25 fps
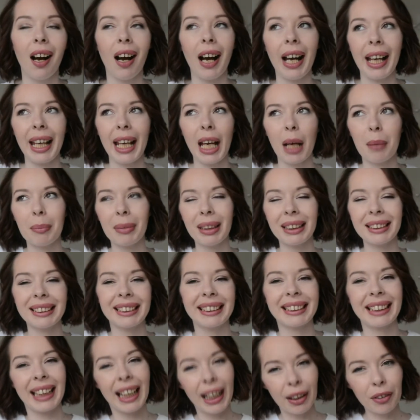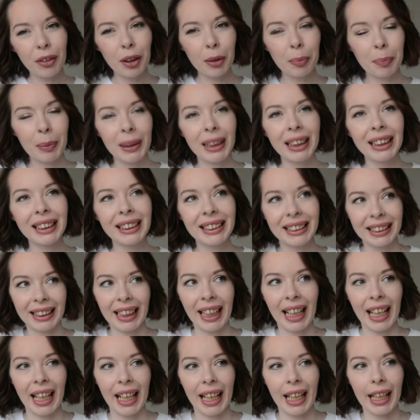I am terribly
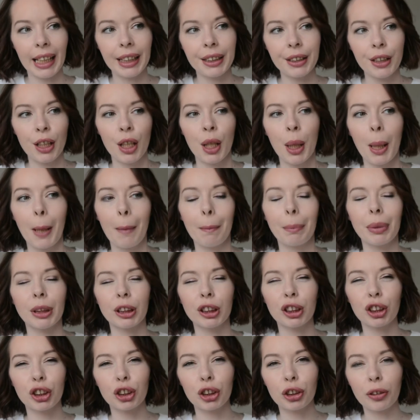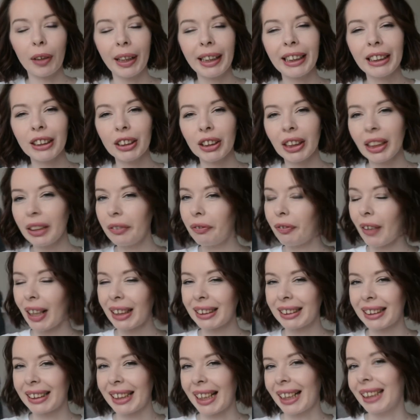scared, but strangely
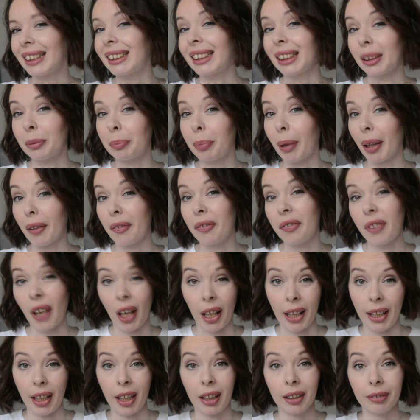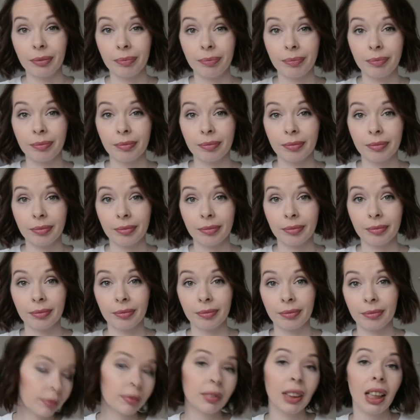fascinated by fire.
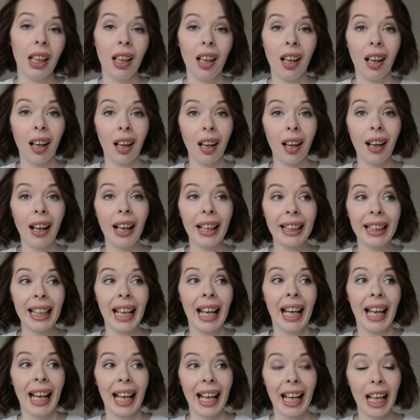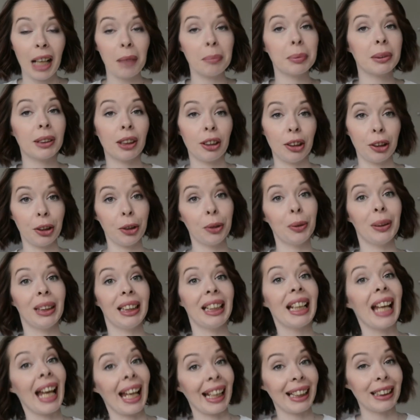I
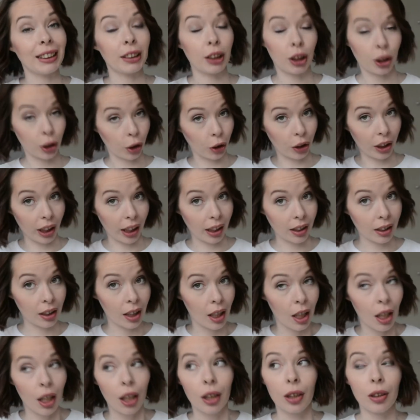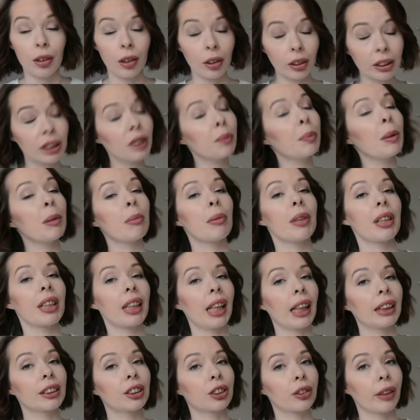absolutely hate cooking. Lots of people think
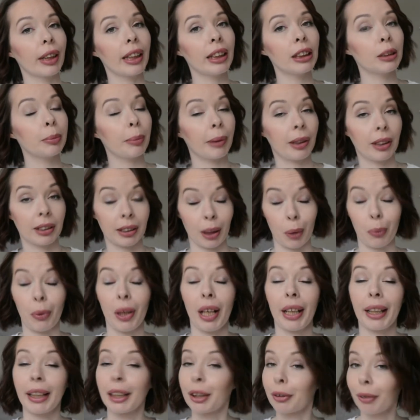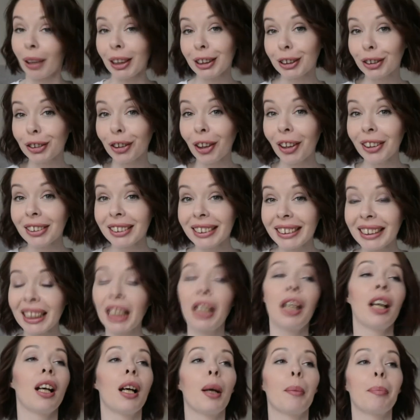that's strange because I work in a restaurant,
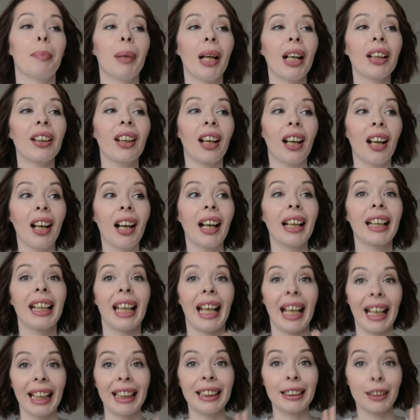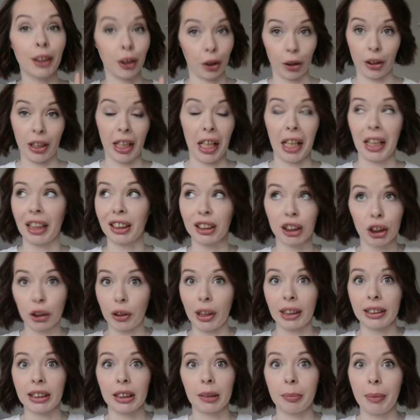but I hate cooking. It
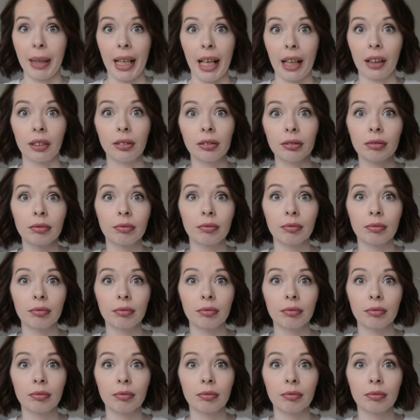stresses me out.